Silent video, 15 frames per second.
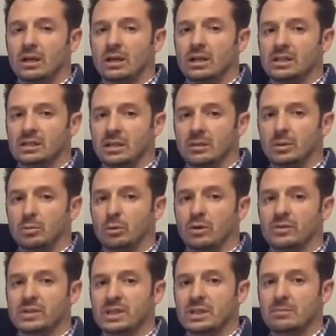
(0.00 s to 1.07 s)
it's going to be more
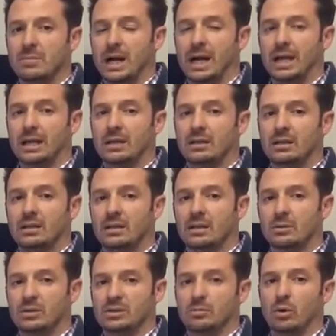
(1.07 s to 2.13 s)
of a team buy-in
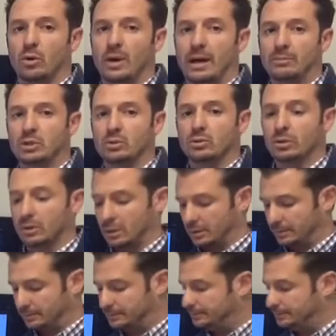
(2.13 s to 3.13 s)
and it's more apt to work.